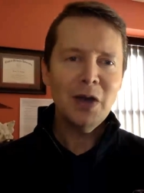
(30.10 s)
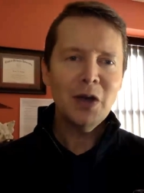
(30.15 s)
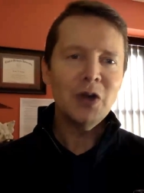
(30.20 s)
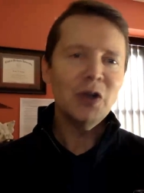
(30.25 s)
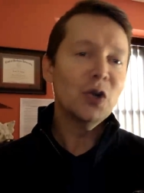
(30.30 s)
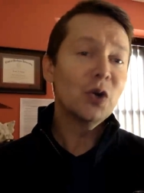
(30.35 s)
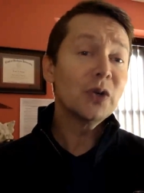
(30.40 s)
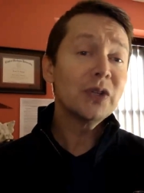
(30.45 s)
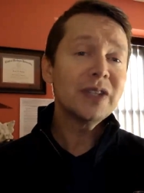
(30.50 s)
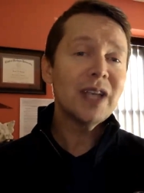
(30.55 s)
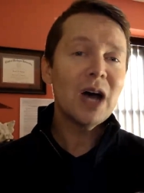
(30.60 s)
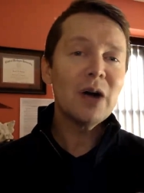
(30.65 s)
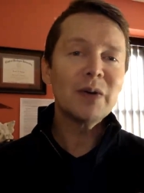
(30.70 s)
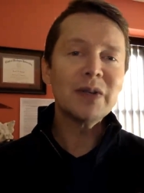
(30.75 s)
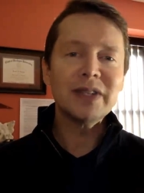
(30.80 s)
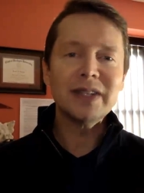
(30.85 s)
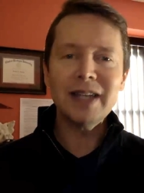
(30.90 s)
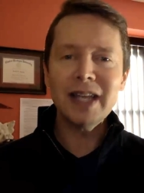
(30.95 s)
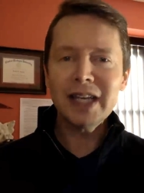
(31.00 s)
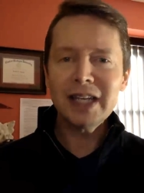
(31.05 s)
Notice how
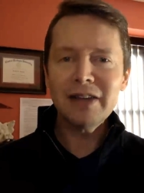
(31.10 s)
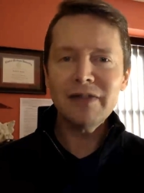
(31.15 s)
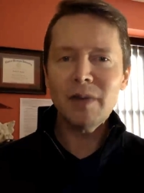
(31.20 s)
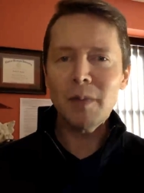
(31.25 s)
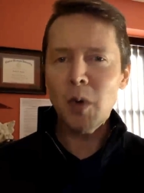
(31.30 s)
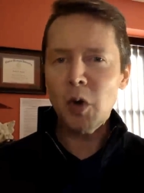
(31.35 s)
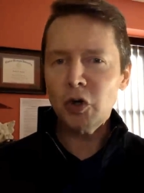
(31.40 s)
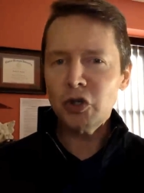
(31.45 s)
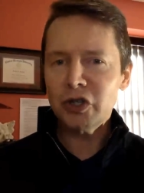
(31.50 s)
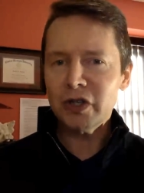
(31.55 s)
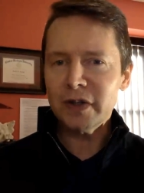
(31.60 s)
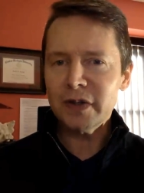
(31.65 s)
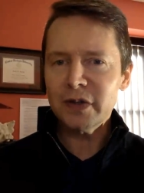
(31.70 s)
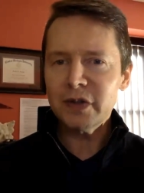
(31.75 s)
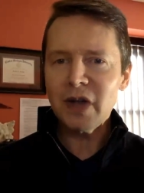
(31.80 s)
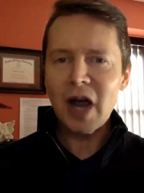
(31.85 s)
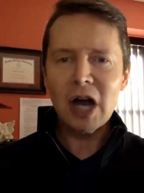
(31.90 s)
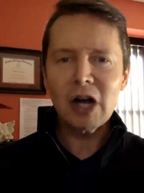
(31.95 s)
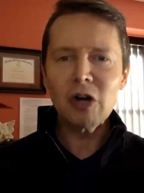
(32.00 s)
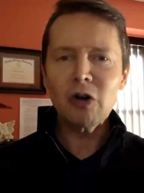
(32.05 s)
his negative emotions
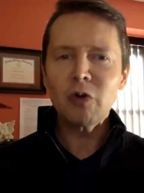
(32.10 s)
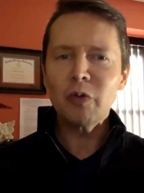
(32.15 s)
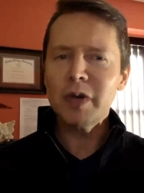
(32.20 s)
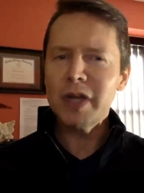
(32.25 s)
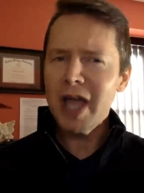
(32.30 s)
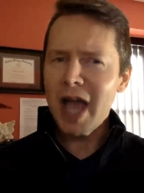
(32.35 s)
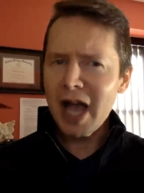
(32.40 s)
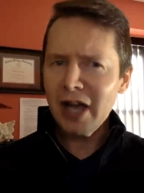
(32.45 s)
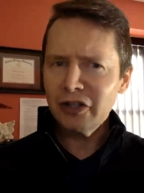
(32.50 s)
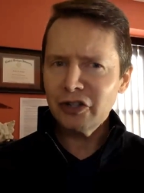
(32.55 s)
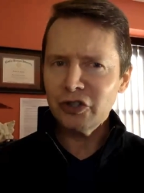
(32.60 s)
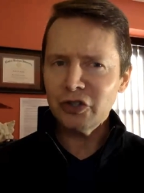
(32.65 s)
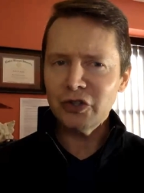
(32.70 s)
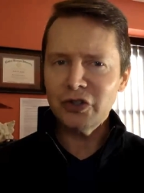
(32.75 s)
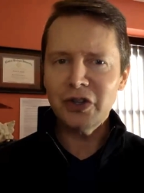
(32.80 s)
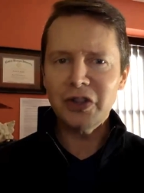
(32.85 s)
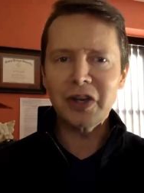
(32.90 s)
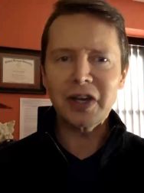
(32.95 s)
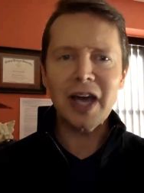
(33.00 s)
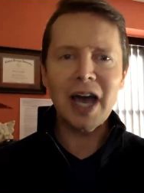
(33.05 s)
are a reaction
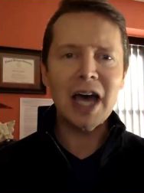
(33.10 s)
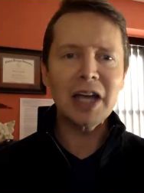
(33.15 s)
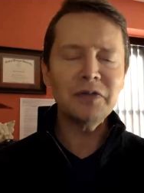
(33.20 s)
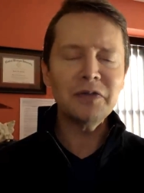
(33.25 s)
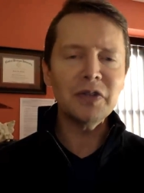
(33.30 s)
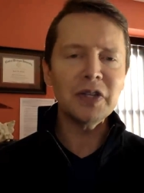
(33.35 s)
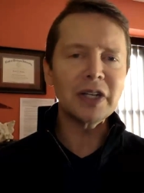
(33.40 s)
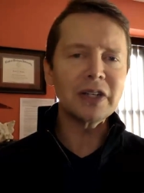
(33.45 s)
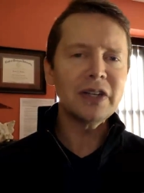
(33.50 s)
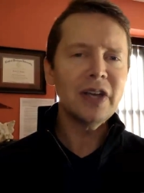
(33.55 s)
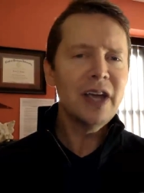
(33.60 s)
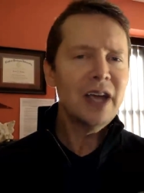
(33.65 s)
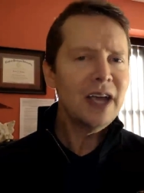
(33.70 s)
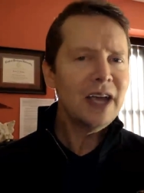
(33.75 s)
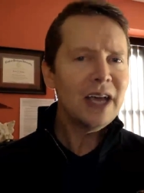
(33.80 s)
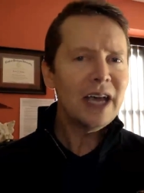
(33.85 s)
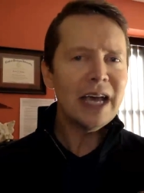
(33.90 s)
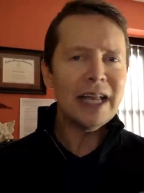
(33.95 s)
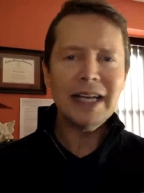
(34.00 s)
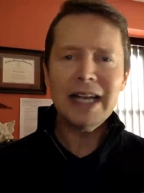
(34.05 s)
to the conflict
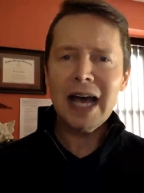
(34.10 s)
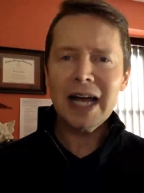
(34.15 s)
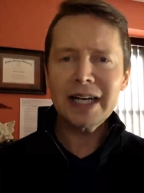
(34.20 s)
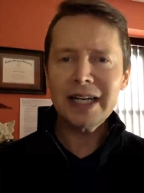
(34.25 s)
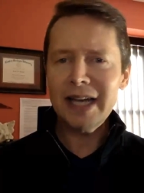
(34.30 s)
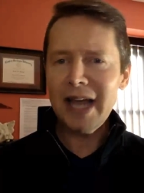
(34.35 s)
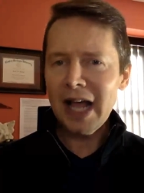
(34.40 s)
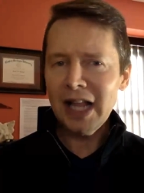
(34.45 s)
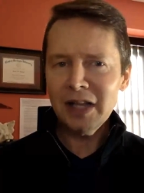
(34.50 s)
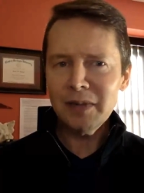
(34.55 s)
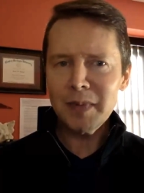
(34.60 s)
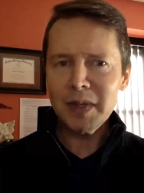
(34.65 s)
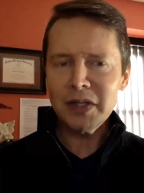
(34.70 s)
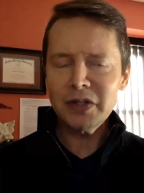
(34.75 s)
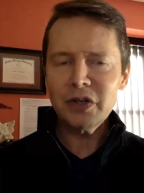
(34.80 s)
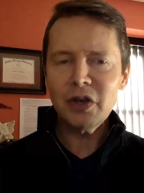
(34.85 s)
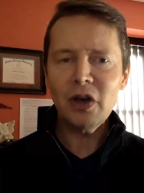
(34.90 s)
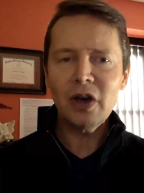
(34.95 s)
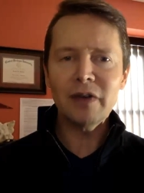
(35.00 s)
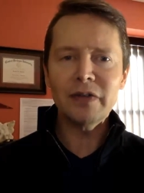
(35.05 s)
and not an
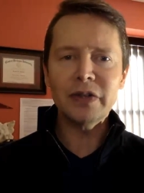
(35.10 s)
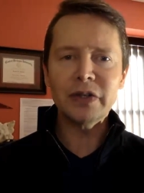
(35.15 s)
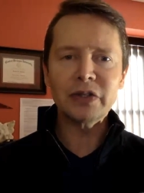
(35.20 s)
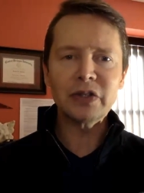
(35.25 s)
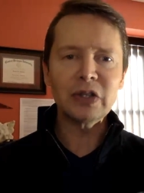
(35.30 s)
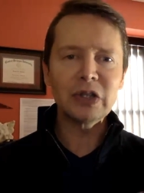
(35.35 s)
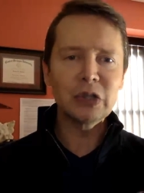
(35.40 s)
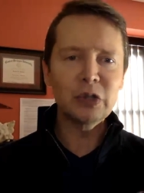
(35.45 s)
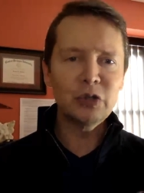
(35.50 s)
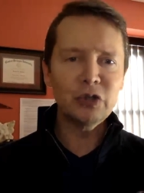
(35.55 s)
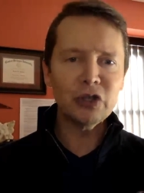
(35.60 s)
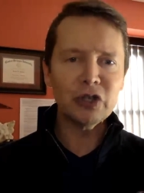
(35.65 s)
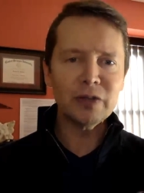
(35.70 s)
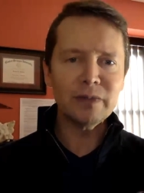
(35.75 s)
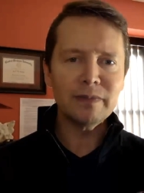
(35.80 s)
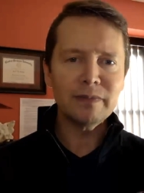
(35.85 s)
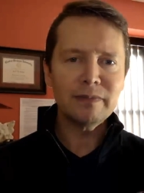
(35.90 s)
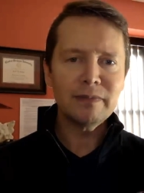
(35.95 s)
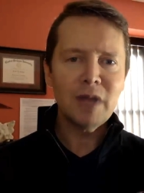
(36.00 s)
element of the solution.